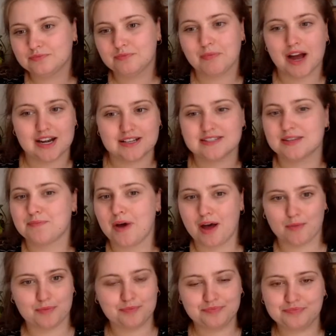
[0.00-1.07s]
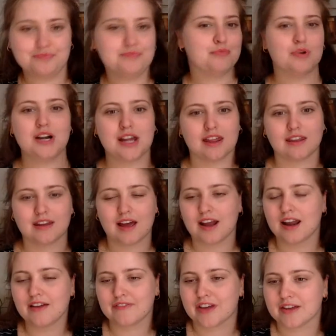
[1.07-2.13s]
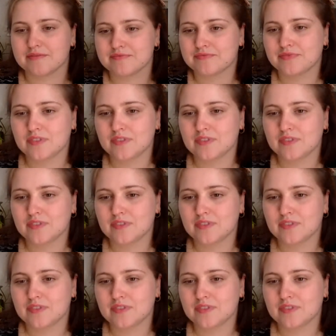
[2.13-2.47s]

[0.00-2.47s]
minus the pub. Brilliant, I love it.